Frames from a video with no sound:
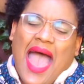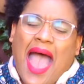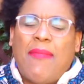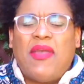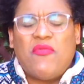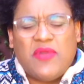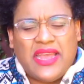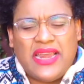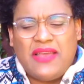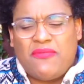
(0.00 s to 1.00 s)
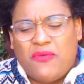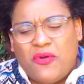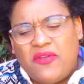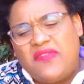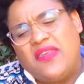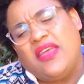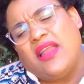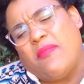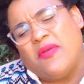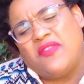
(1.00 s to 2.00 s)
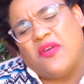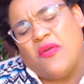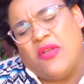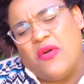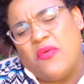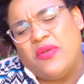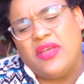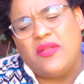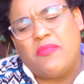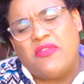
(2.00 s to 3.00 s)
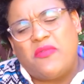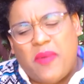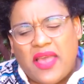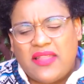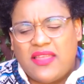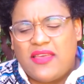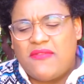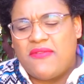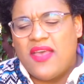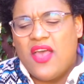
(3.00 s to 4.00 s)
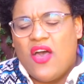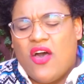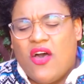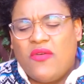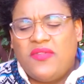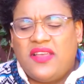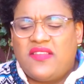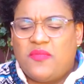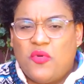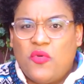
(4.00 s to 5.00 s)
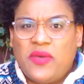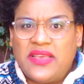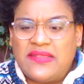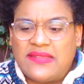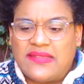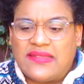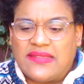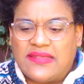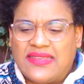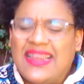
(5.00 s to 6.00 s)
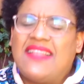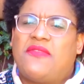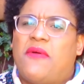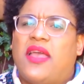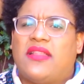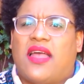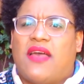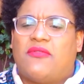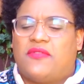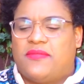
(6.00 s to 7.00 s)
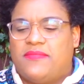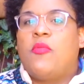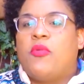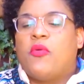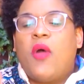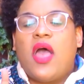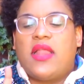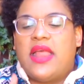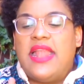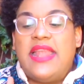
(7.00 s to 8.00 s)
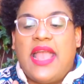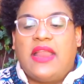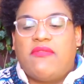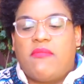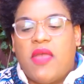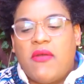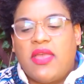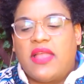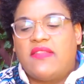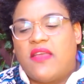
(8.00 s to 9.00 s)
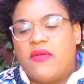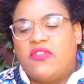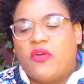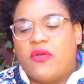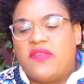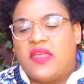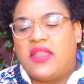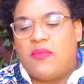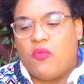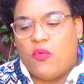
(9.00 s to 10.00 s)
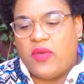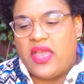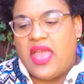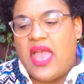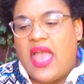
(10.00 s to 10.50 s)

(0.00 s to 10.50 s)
Am I really forcing a post-colonial perspective on these movies? Let's find out. Number 1. Native American territories in the movie